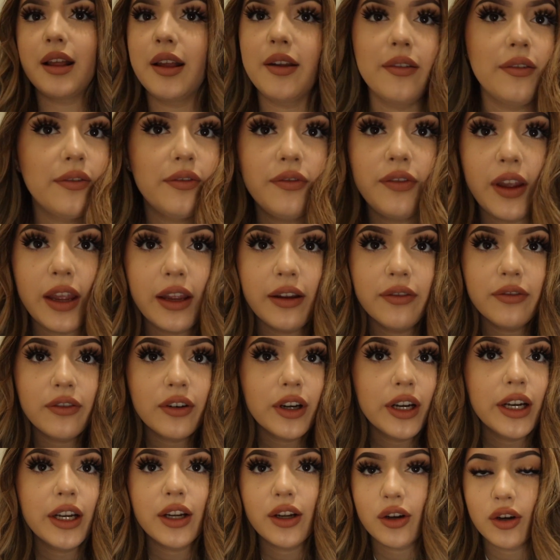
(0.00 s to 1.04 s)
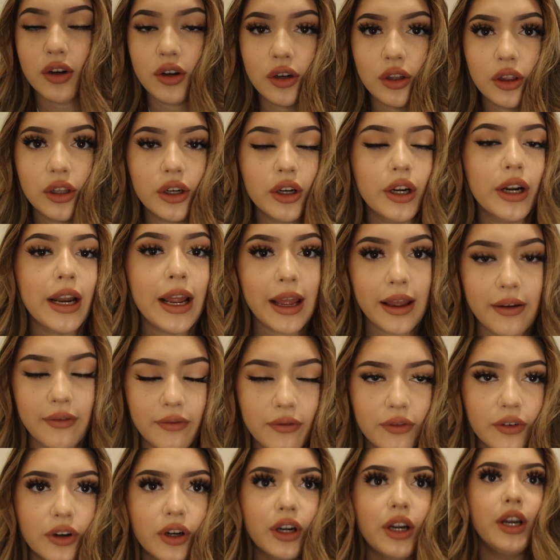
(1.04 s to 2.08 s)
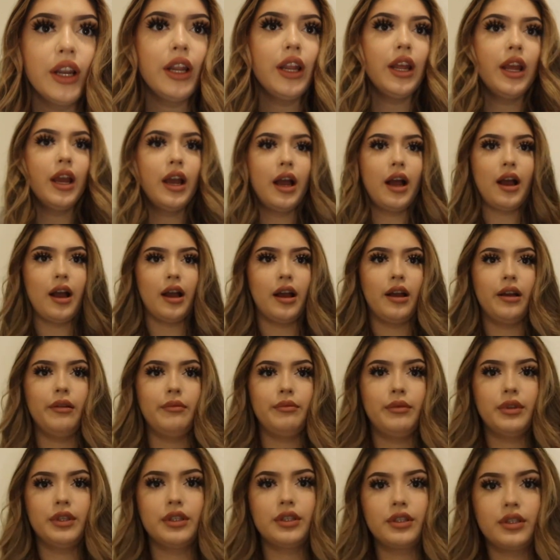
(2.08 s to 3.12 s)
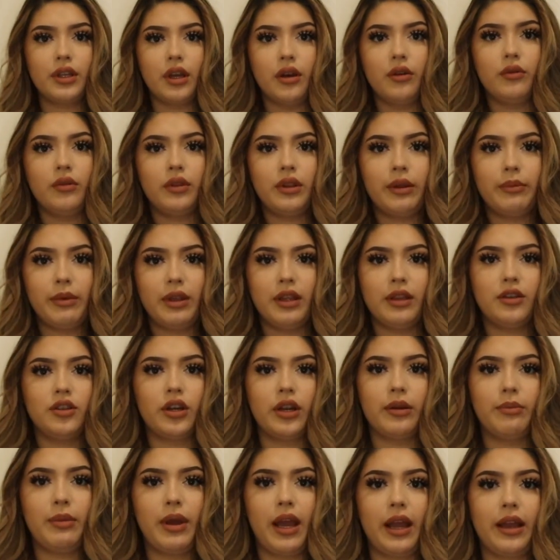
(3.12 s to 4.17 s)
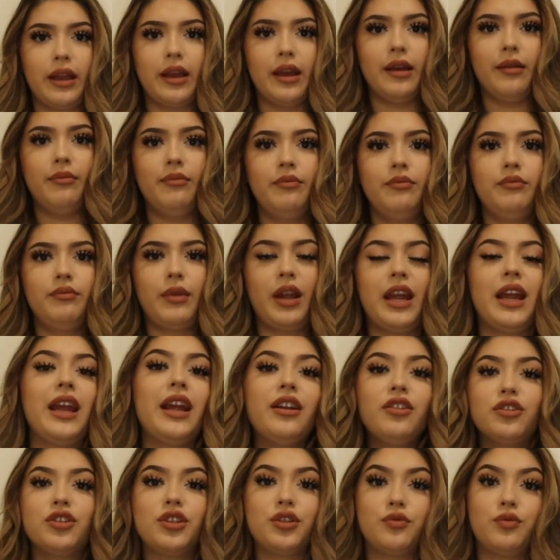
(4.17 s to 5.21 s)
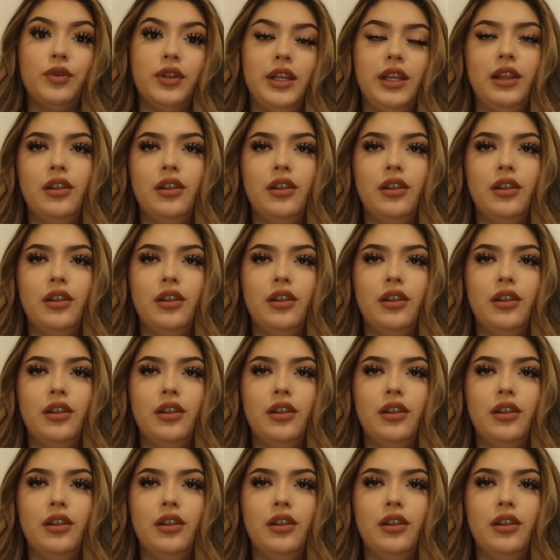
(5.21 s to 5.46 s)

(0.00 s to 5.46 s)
Favorite curler ever. So let me try to back up. My hair's just really